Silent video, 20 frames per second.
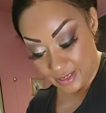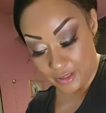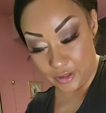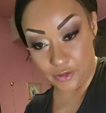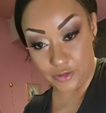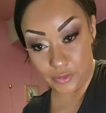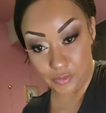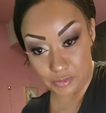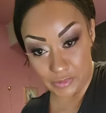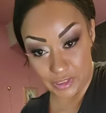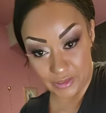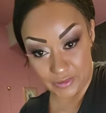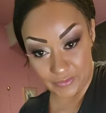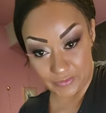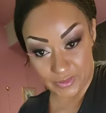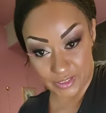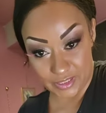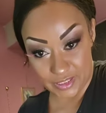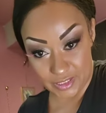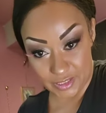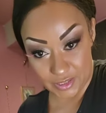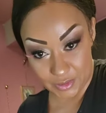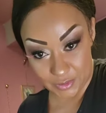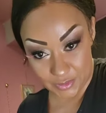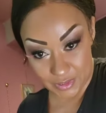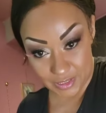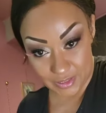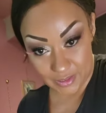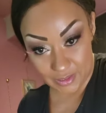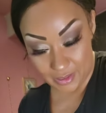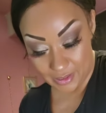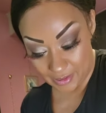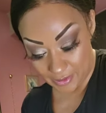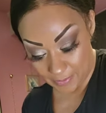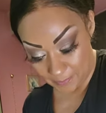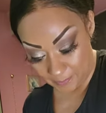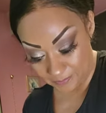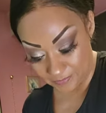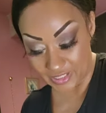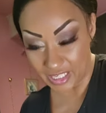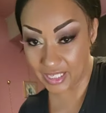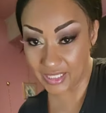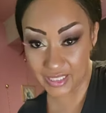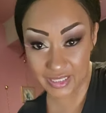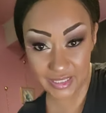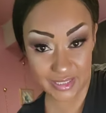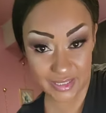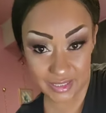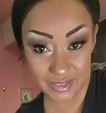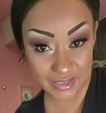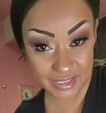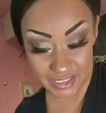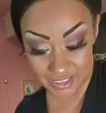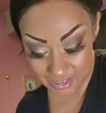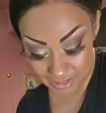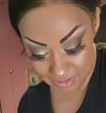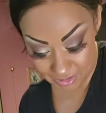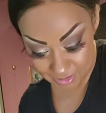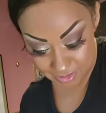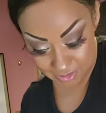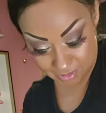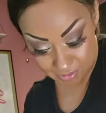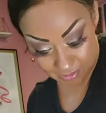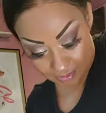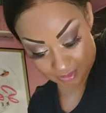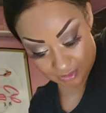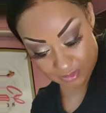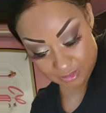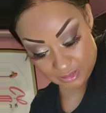health benefits to it. And it's delicious too.